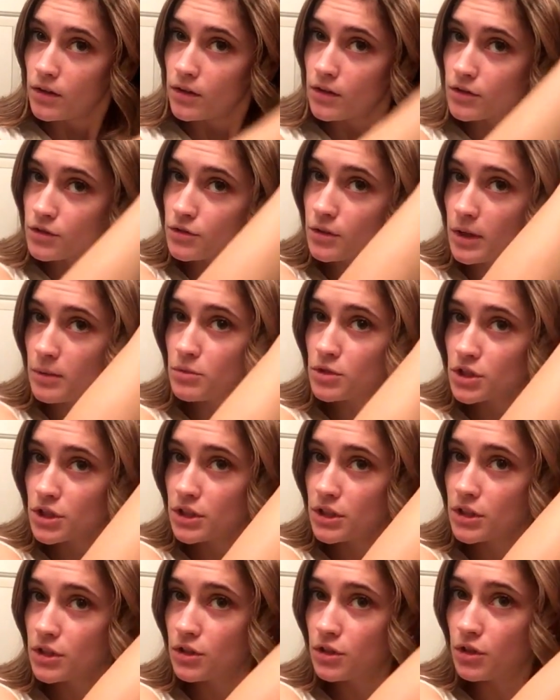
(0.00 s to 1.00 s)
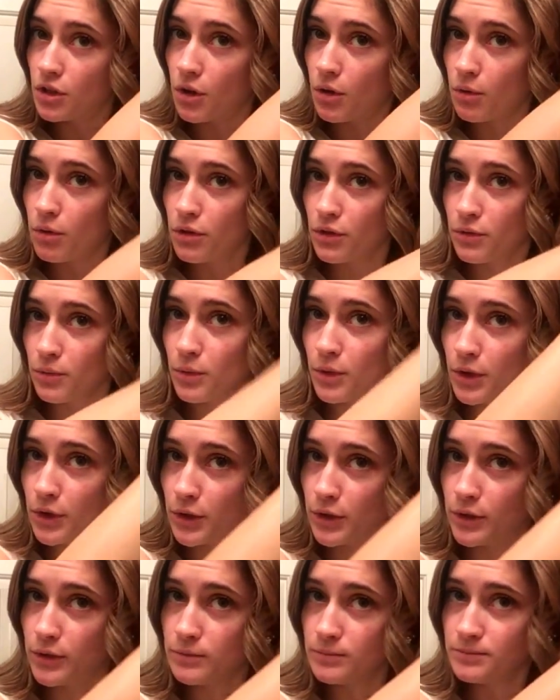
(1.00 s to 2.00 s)
So I'm just going to go
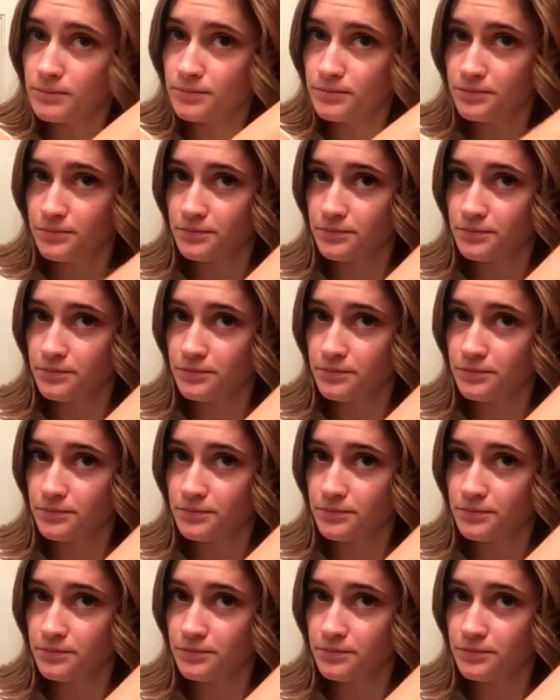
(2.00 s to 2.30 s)
through